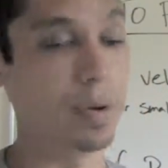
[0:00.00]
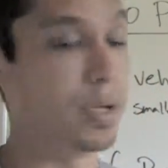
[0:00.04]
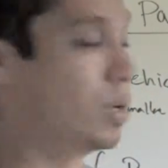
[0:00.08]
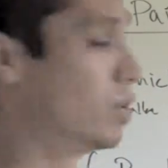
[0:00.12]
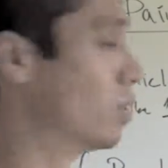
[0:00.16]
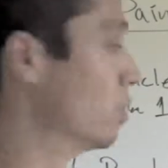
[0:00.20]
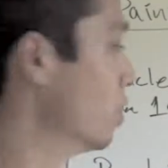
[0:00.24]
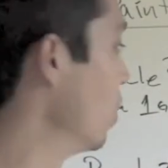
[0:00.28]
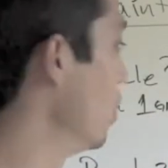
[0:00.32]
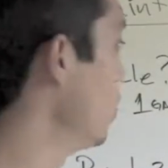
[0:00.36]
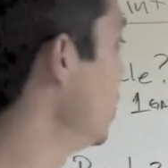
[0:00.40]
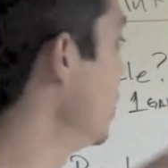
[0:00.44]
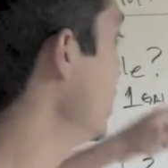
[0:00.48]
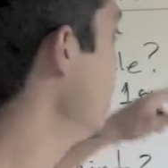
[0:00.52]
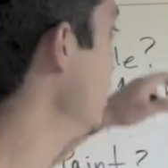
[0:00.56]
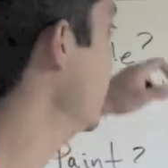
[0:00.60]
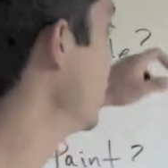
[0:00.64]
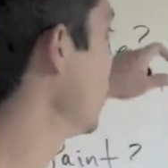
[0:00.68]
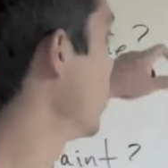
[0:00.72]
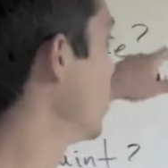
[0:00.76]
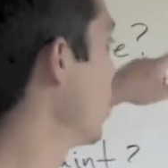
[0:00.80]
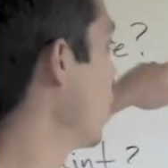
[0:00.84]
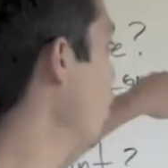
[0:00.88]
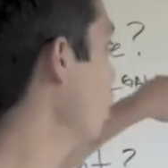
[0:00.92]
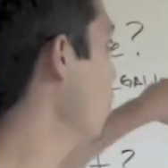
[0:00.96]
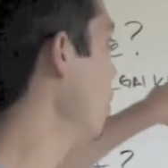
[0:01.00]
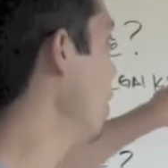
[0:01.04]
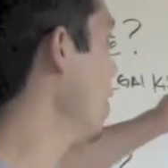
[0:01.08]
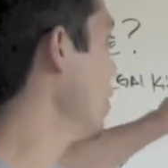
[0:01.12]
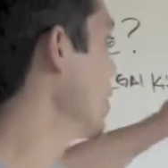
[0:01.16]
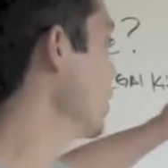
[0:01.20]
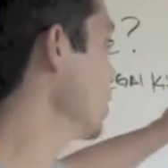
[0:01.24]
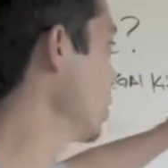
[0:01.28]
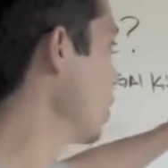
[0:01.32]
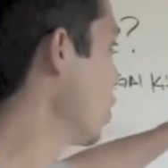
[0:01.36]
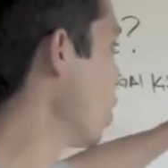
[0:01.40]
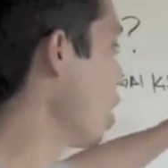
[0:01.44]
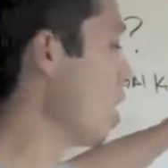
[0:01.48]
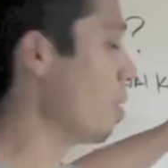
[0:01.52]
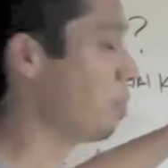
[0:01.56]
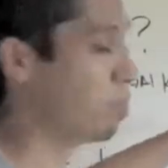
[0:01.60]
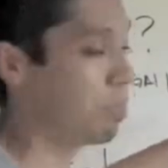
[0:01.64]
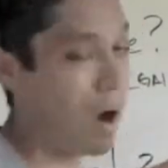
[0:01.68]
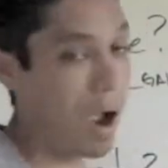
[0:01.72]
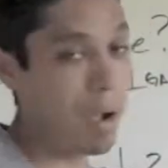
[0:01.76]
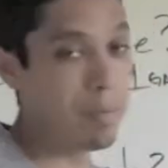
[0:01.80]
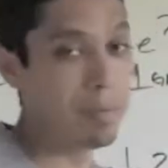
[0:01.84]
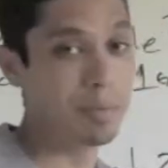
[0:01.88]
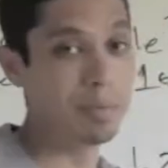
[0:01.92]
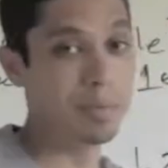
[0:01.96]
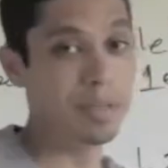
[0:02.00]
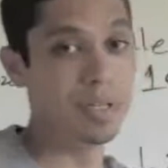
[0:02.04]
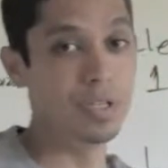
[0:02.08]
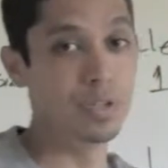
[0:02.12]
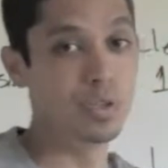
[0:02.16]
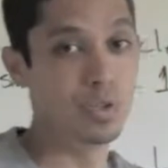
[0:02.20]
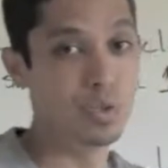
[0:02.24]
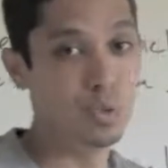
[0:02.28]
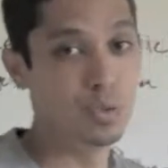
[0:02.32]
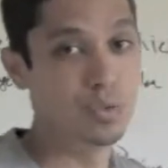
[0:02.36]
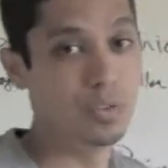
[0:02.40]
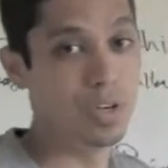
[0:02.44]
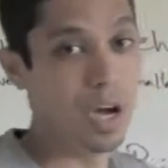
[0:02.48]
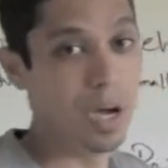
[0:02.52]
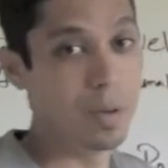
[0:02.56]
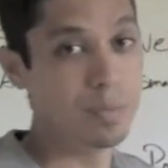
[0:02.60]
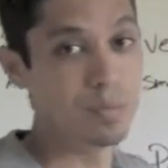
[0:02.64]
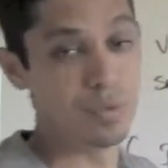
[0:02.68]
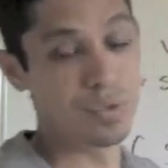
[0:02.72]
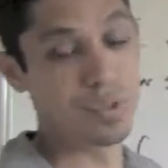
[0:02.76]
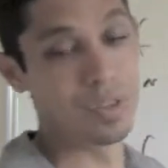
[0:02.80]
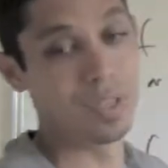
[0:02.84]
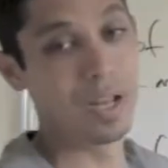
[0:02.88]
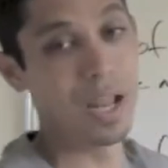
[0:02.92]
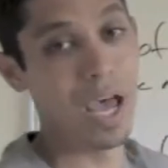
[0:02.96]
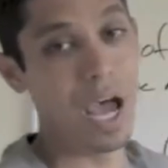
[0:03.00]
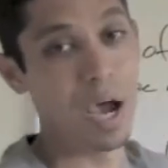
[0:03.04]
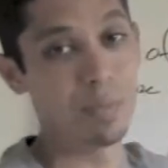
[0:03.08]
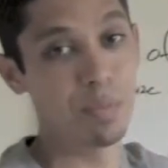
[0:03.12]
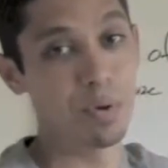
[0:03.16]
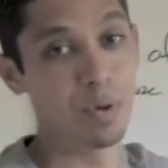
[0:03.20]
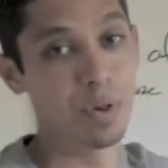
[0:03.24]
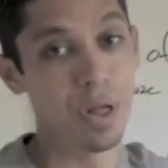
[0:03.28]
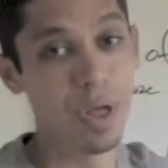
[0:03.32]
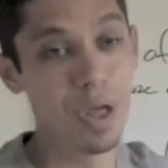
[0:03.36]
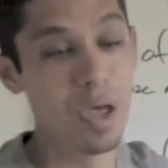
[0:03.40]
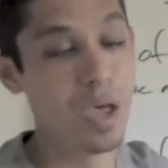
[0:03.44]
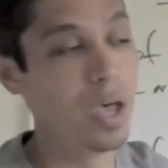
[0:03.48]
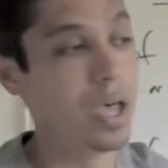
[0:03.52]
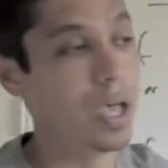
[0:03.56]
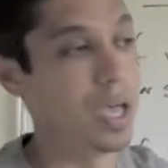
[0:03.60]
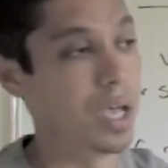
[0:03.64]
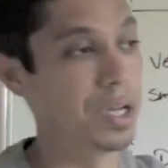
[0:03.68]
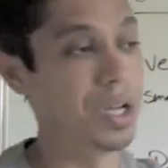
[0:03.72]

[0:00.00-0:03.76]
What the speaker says: But you're only gonna go around the car probably 2 times with enamel.